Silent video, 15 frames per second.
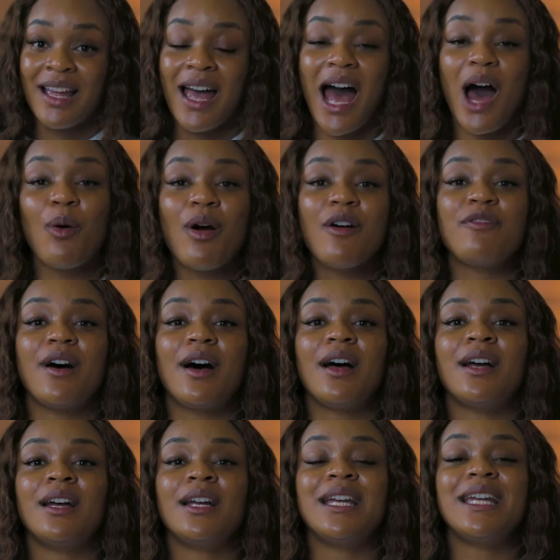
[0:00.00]
However,
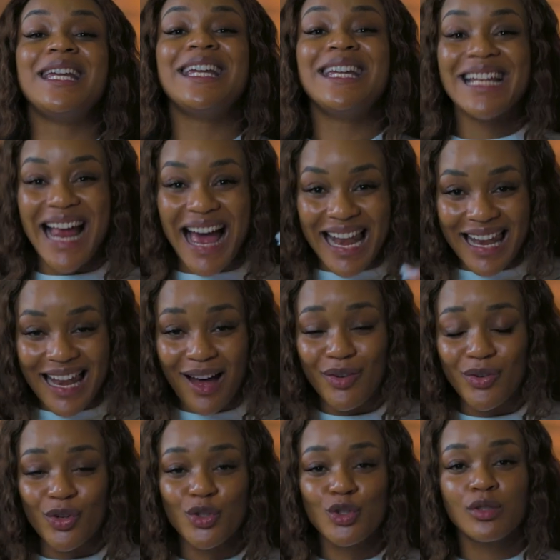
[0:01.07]
he
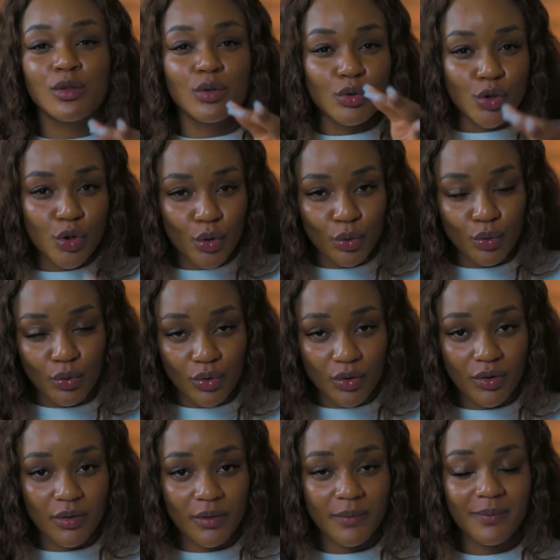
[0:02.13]
allowed us to
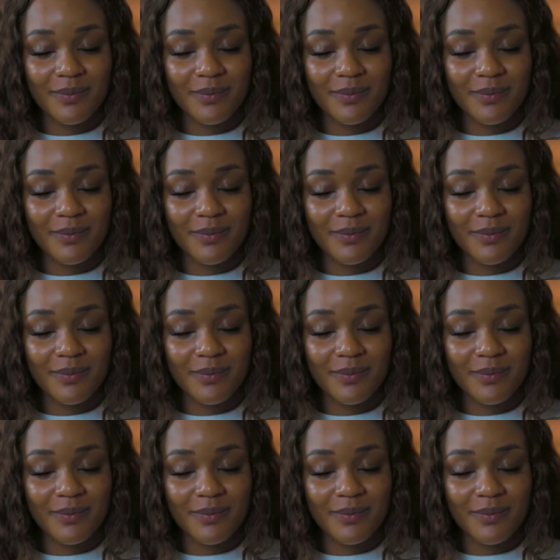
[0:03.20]
choose.